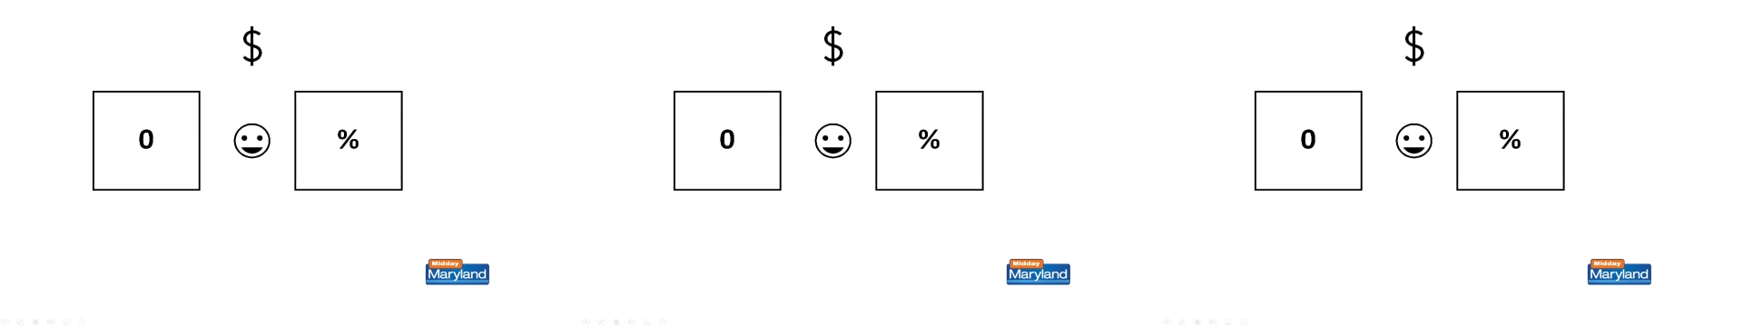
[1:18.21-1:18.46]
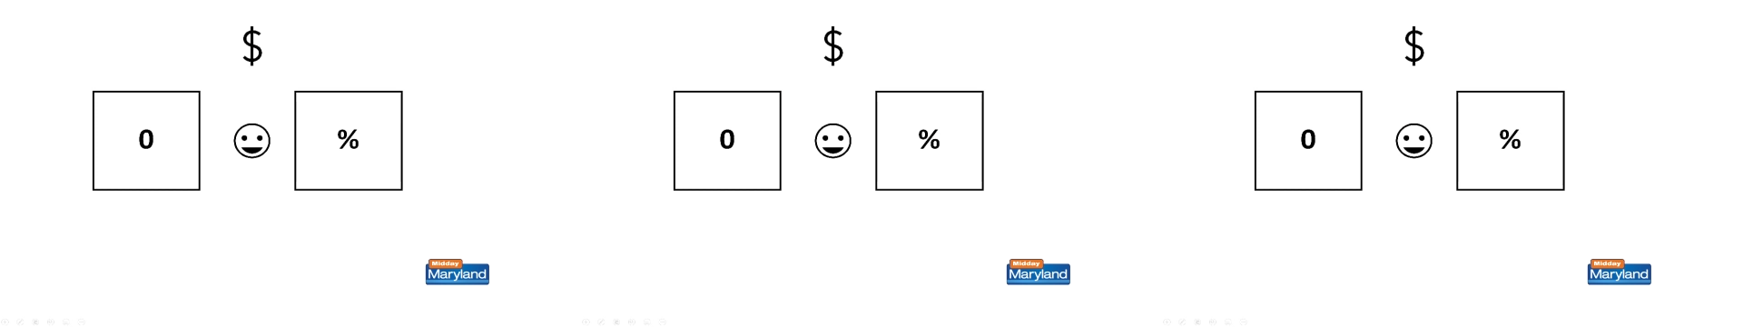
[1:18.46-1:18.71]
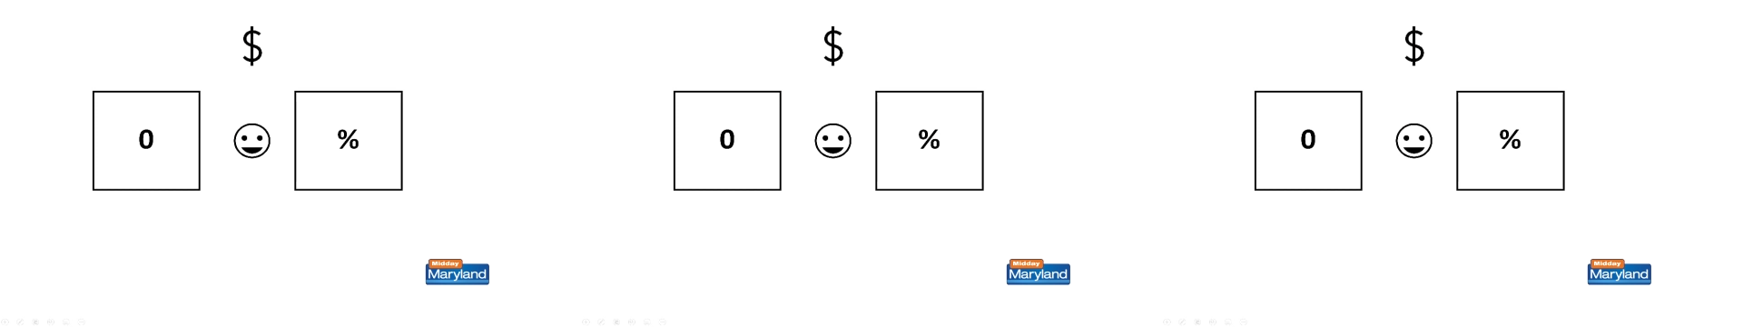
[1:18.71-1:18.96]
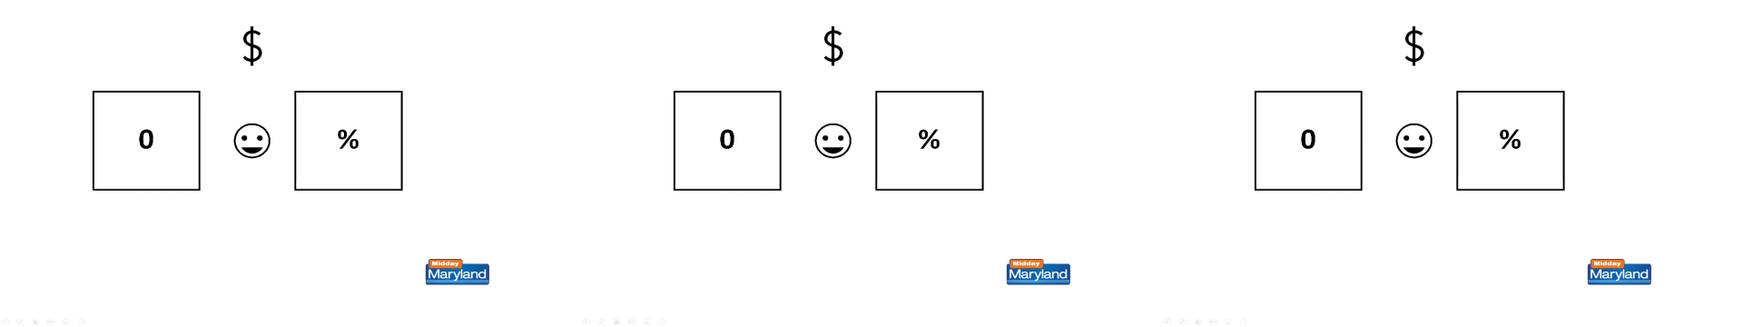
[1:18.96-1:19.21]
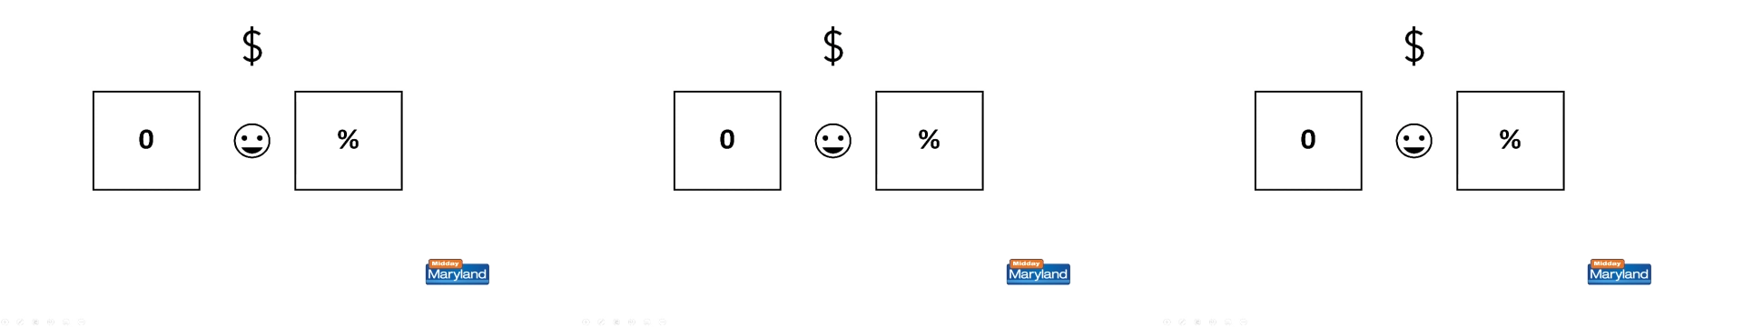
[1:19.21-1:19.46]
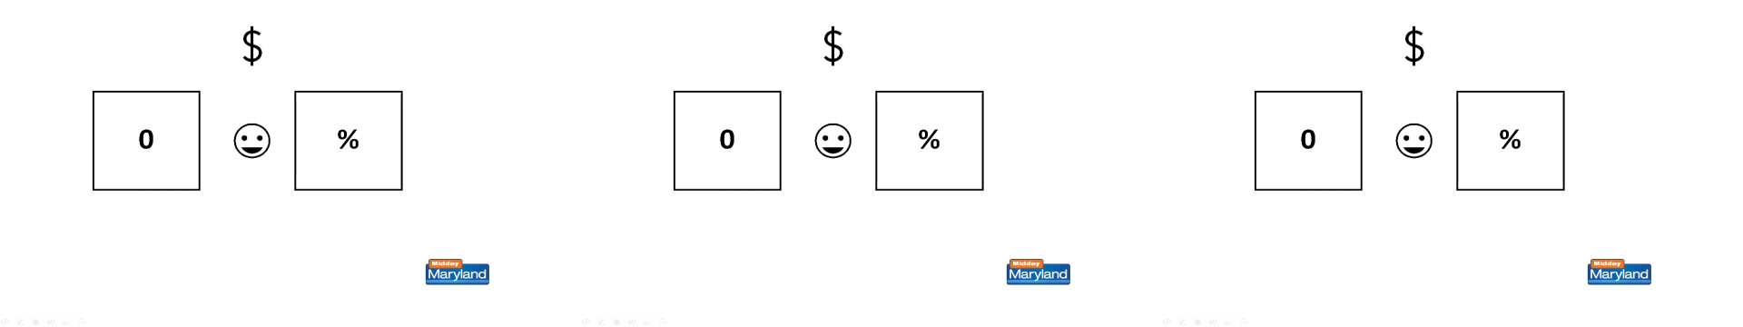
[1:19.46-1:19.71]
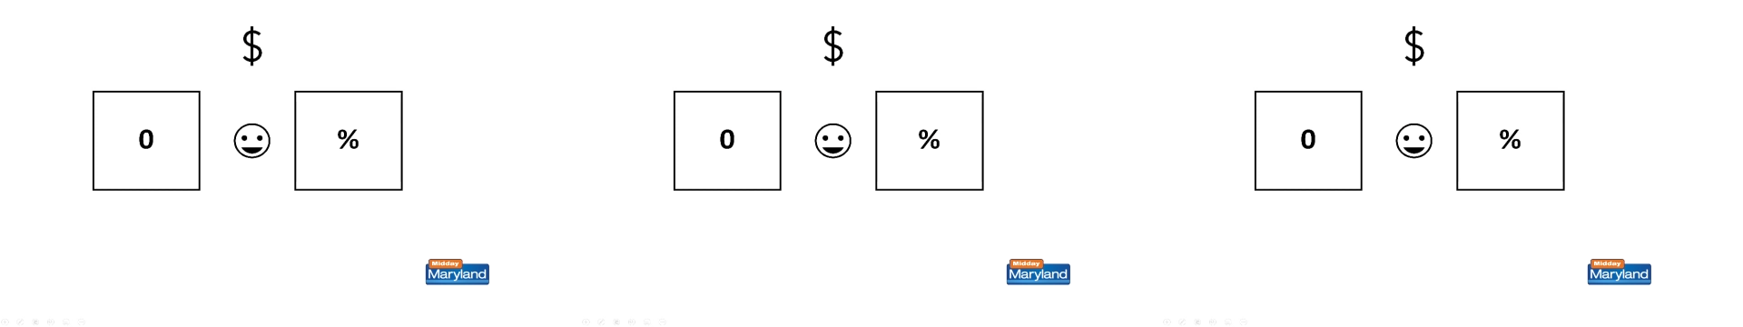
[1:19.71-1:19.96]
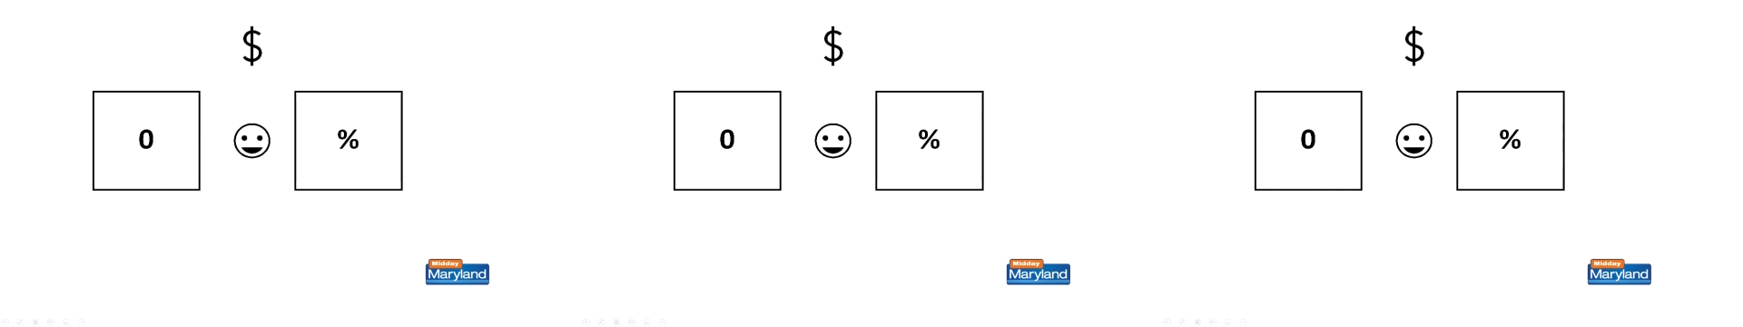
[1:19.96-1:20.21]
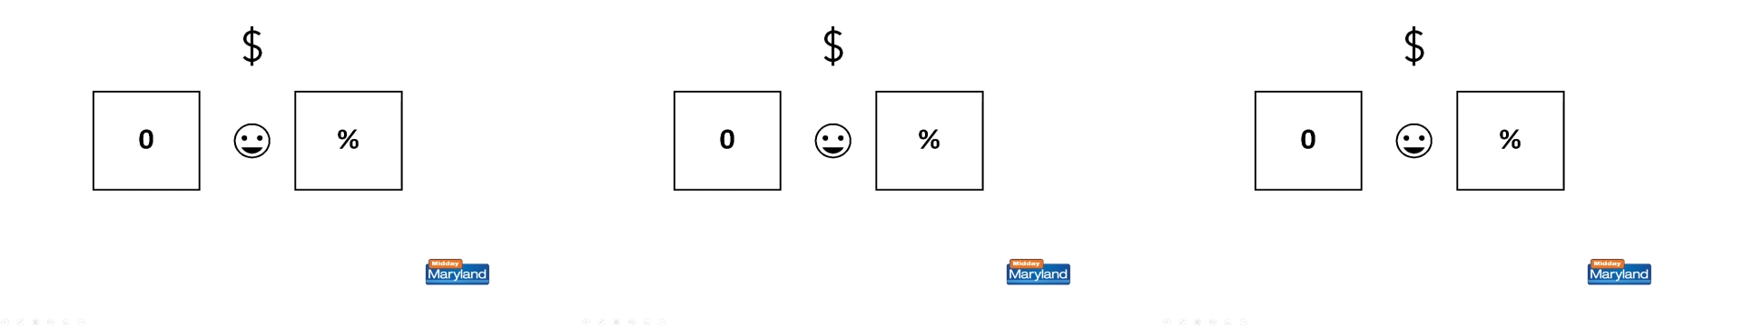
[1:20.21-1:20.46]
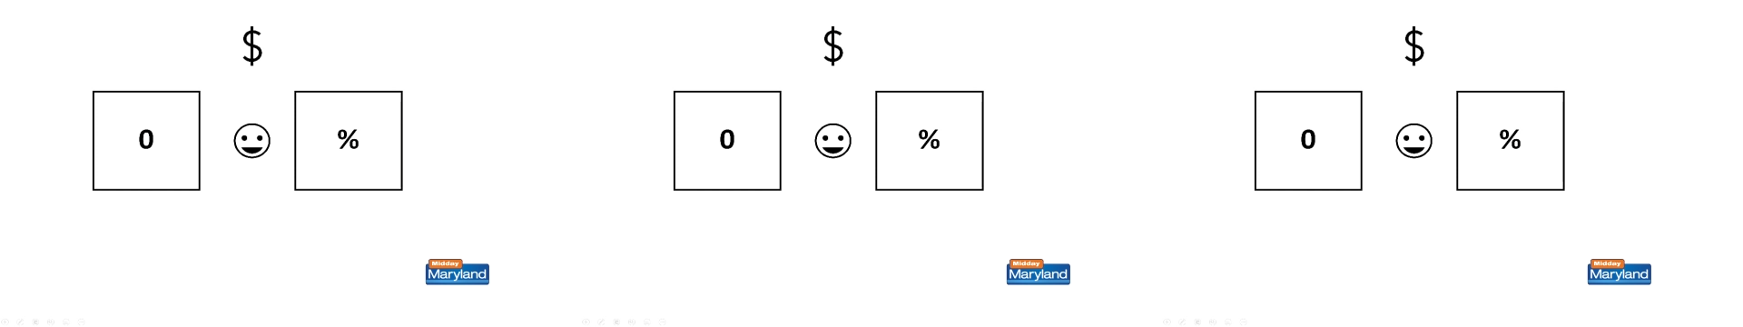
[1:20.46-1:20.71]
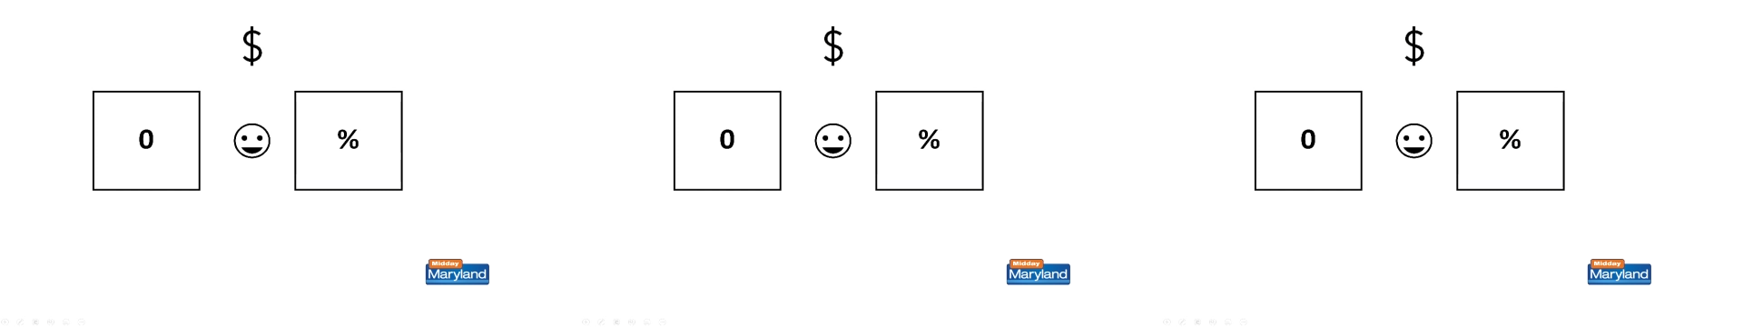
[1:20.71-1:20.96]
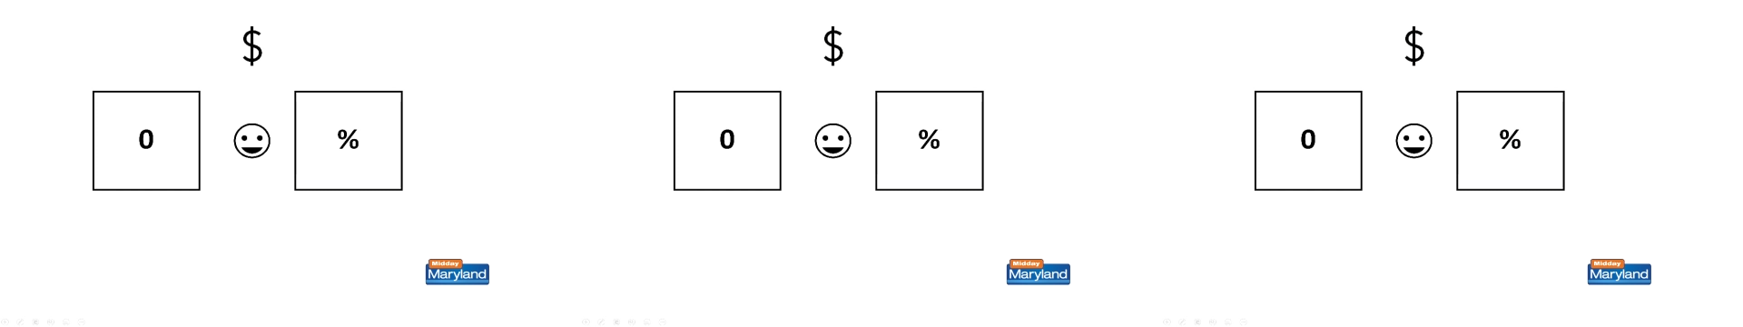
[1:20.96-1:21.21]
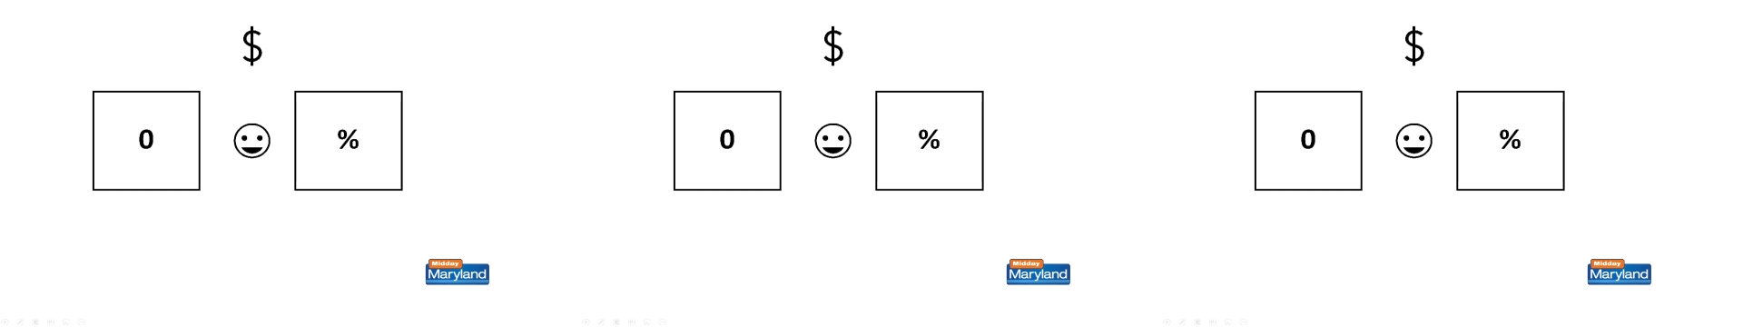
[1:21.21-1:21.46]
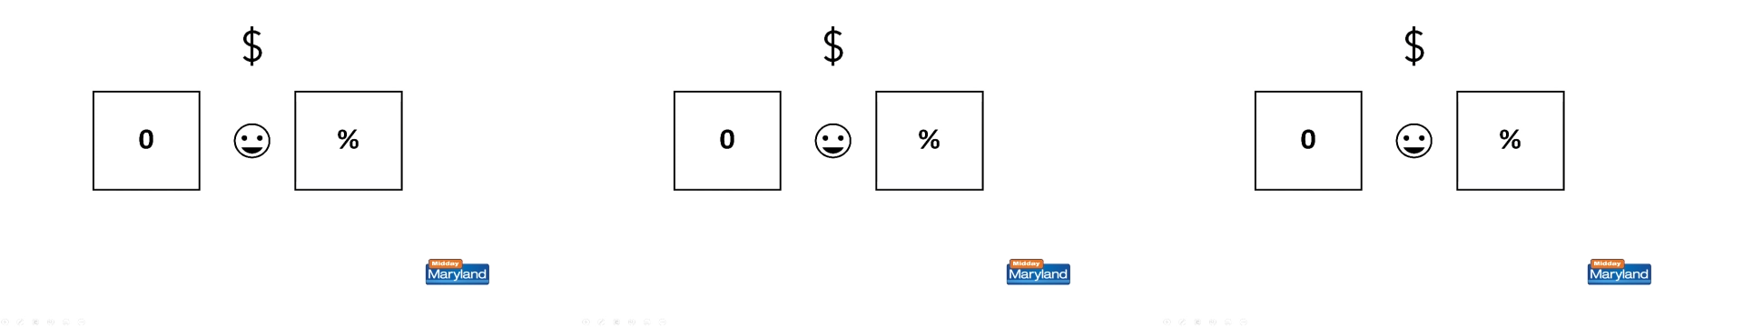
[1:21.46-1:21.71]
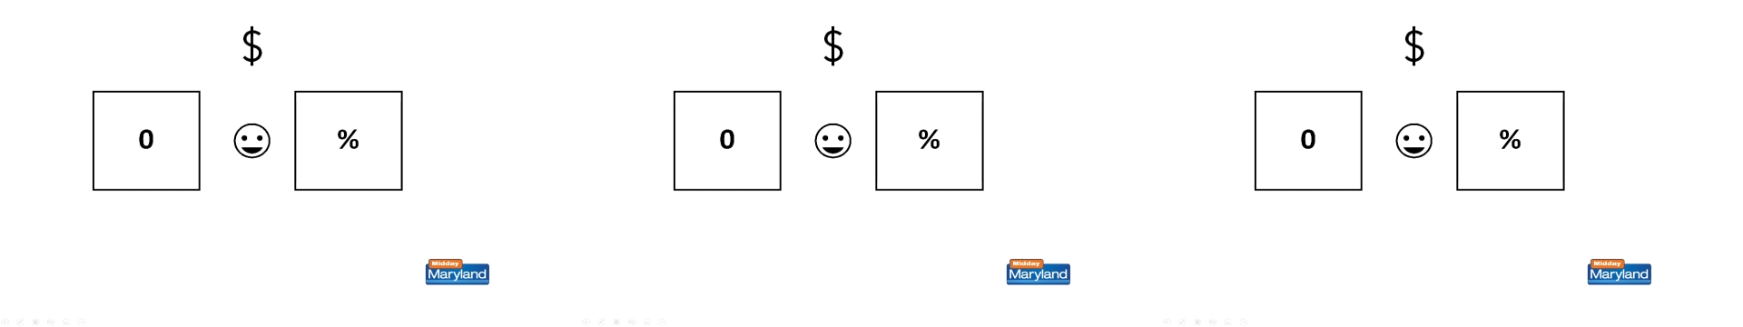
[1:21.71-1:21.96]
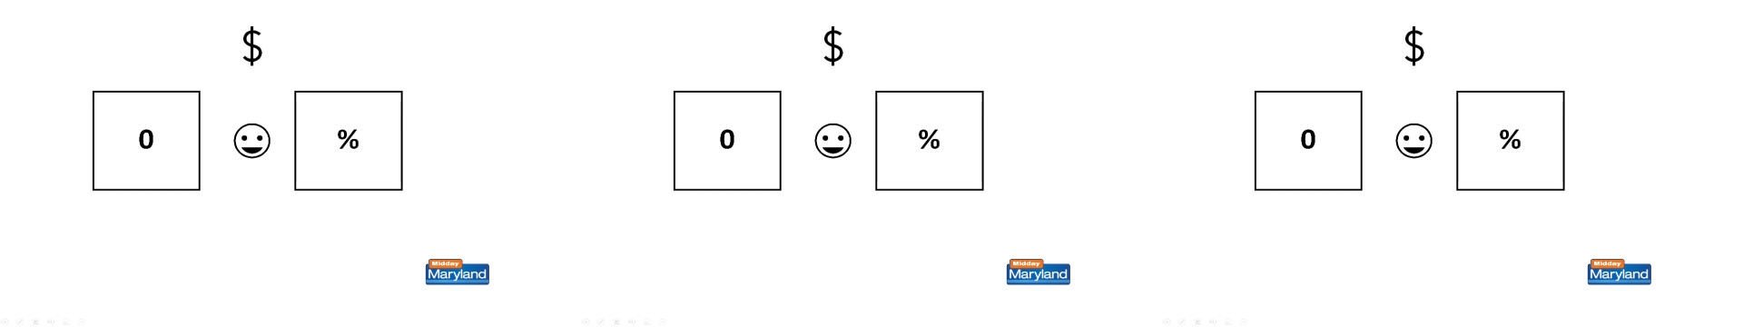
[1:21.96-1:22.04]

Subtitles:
(no speaker visible)